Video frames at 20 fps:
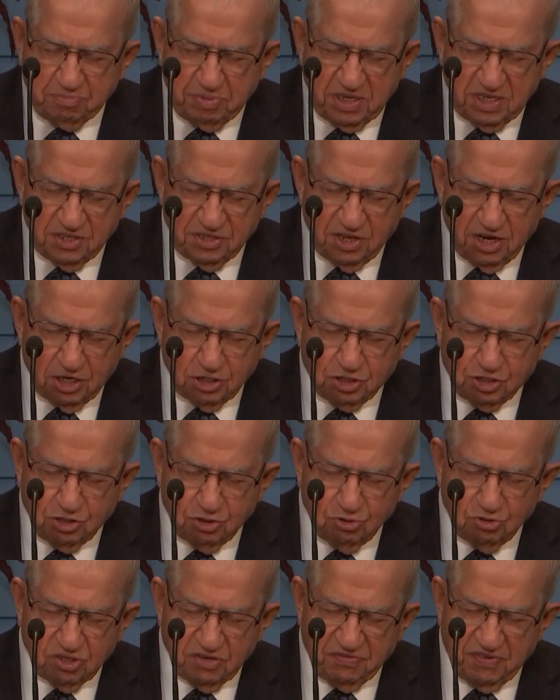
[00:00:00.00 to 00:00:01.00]
be in their
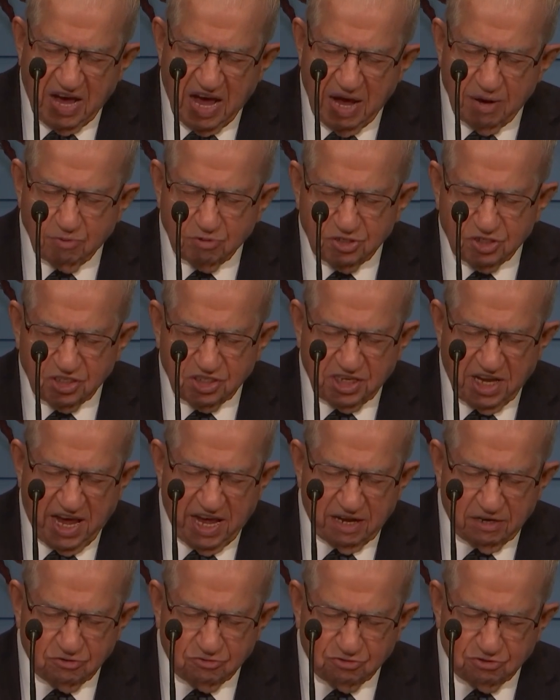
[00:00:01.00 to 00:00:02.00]
shoes, if I would
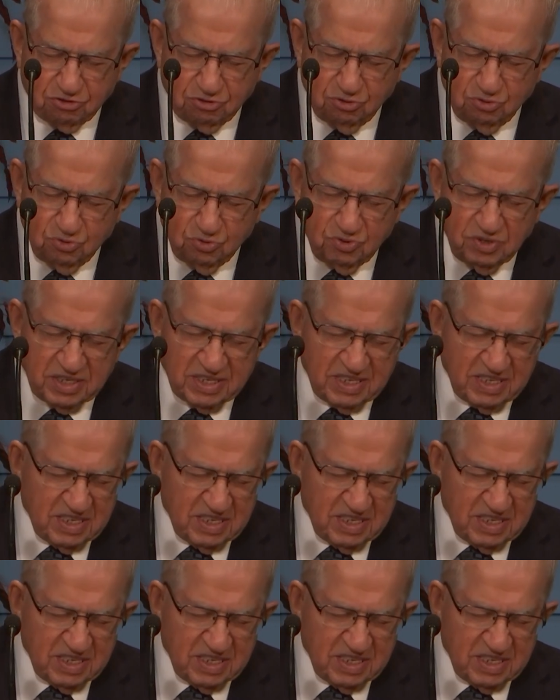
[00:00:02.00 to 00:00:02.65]
stand true.